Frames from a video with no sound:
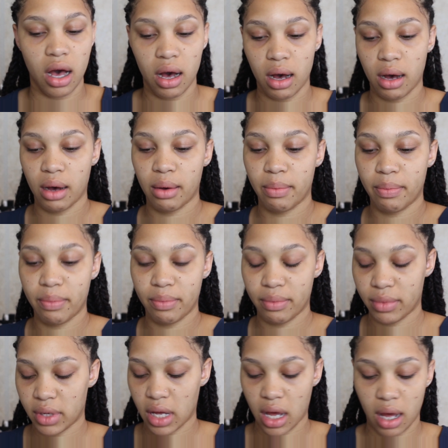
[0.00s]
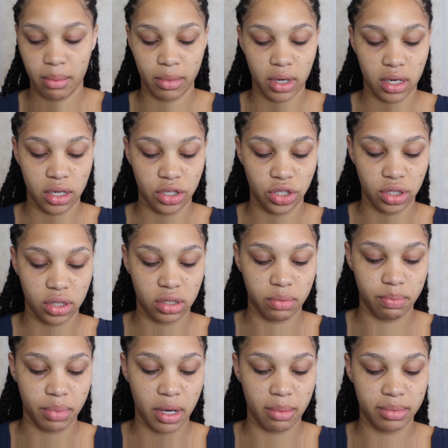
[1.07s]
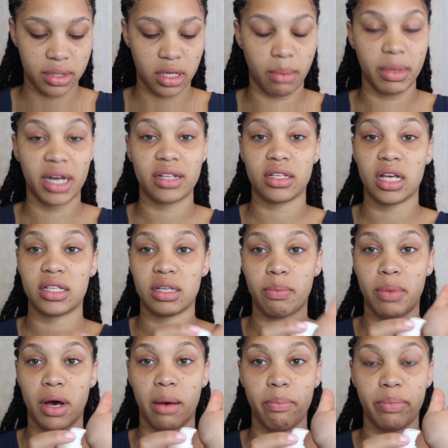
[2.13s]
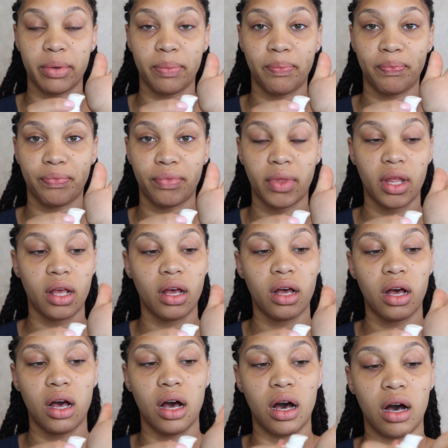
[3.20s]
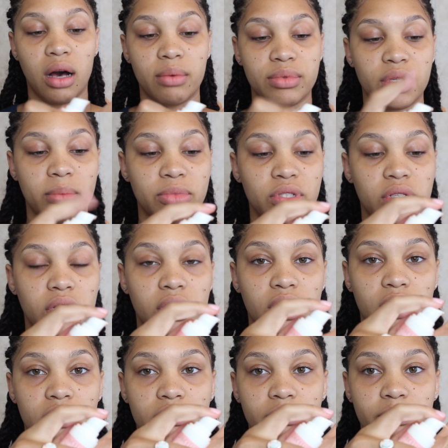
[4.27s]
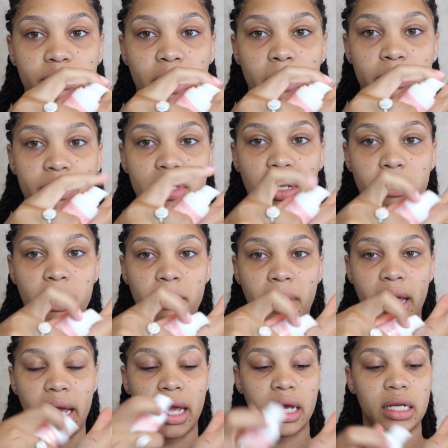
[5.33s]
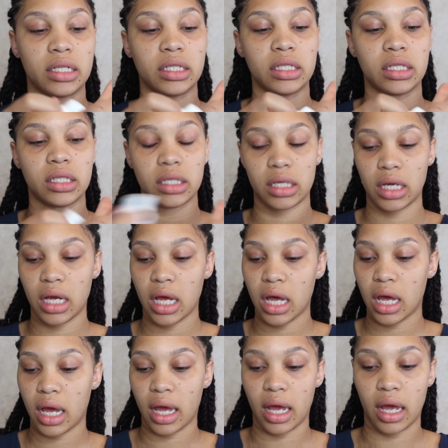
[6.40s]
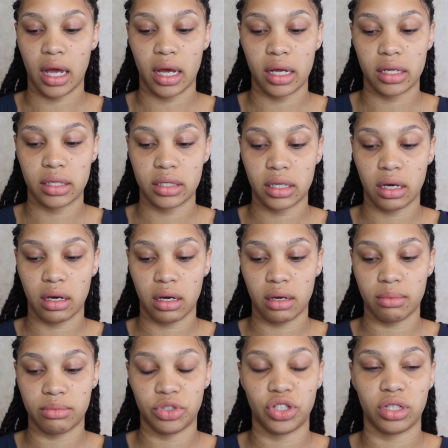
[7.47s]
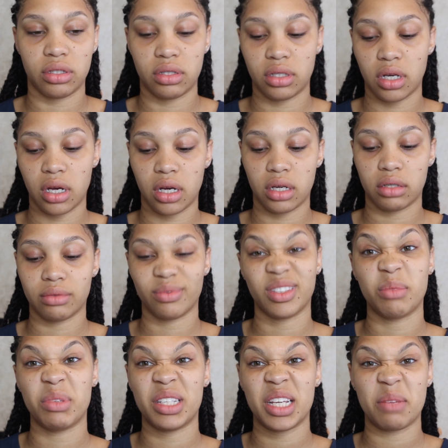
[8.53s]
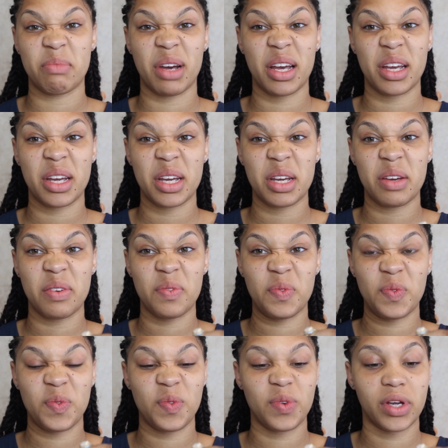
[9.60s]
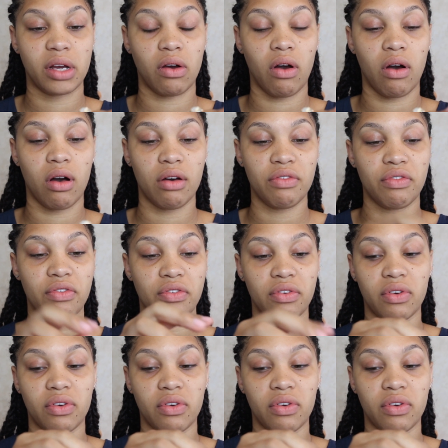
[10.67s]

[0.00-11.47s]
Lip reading: I'm going to just pump some. It's a pump. So I'm just going to pump some in my hand and just let me take my ring off